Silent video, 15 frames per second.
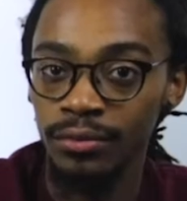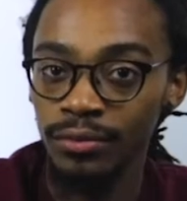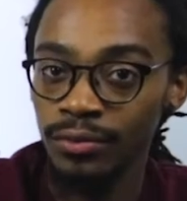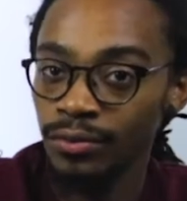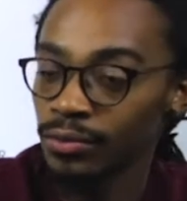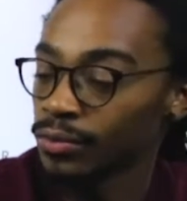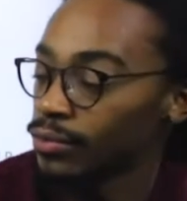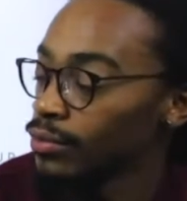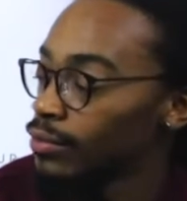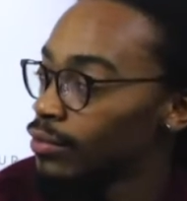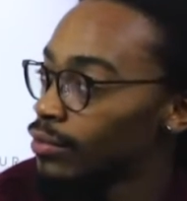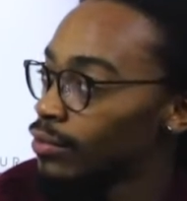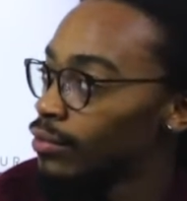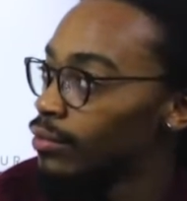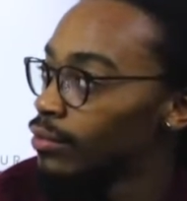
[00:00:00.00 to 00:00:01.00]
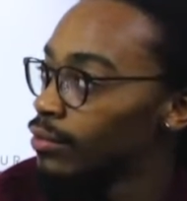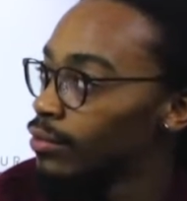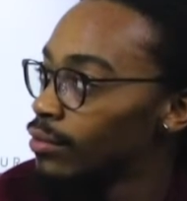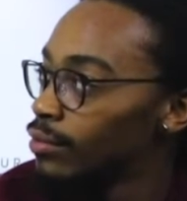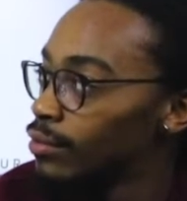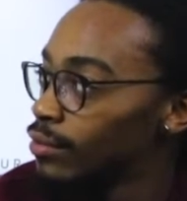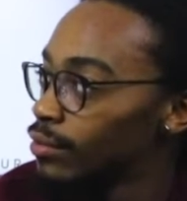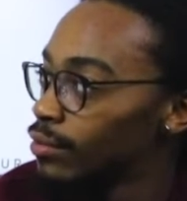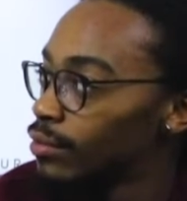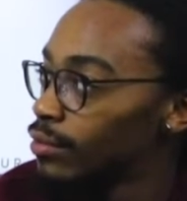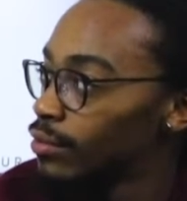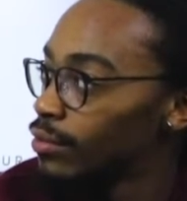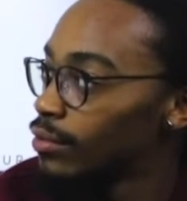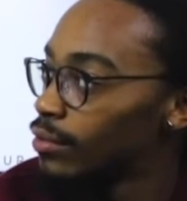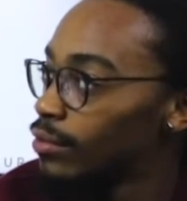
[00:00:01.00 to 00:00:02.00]

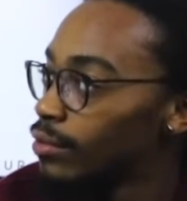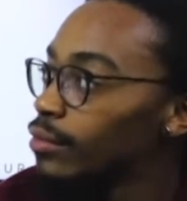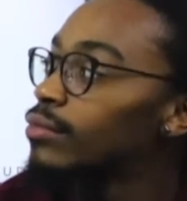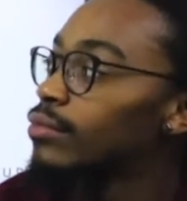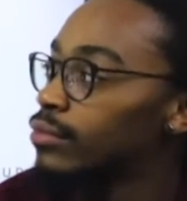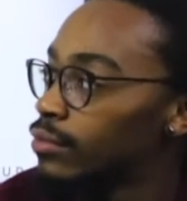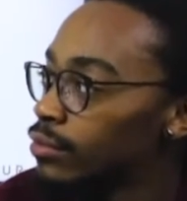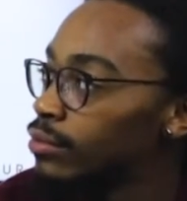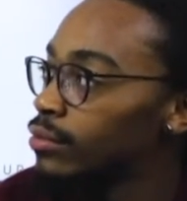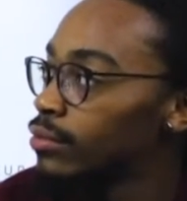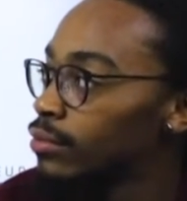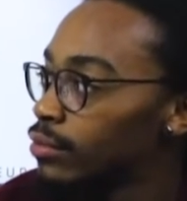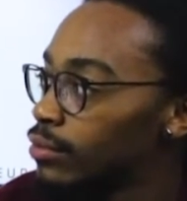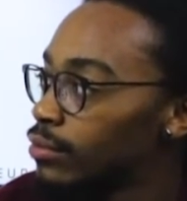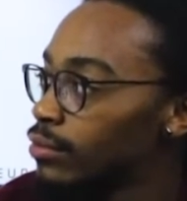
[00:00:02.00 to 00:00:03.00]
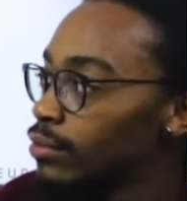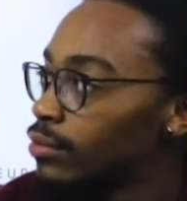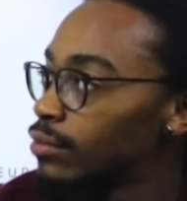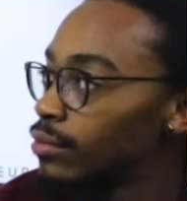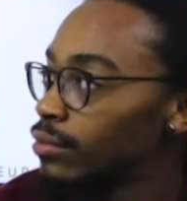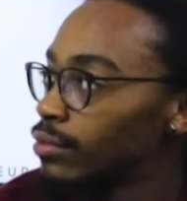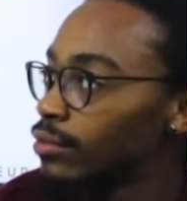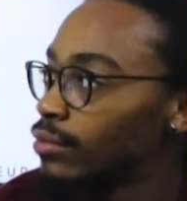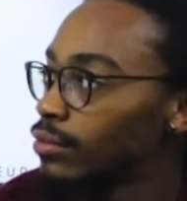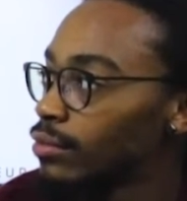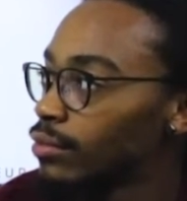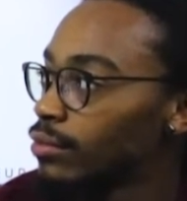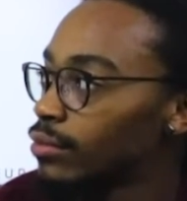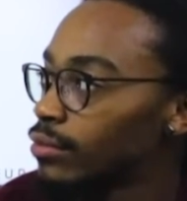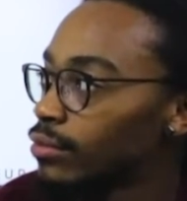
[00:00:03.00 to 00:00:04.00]

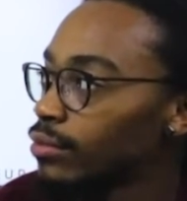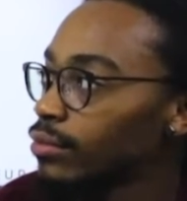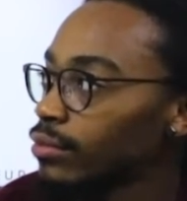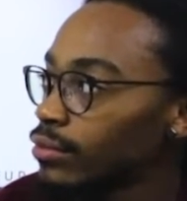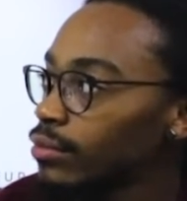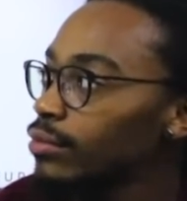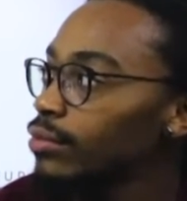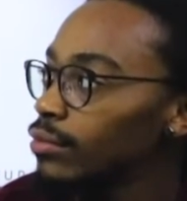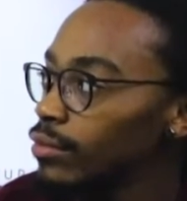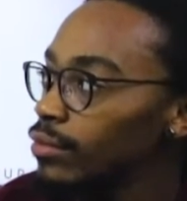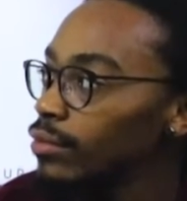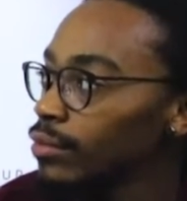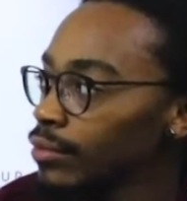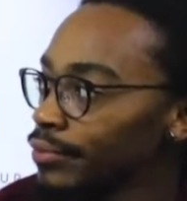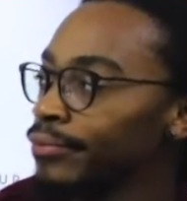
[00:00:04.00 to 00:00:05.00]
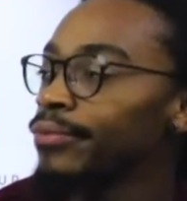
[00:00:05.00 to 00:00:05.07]
The person shown says nothing.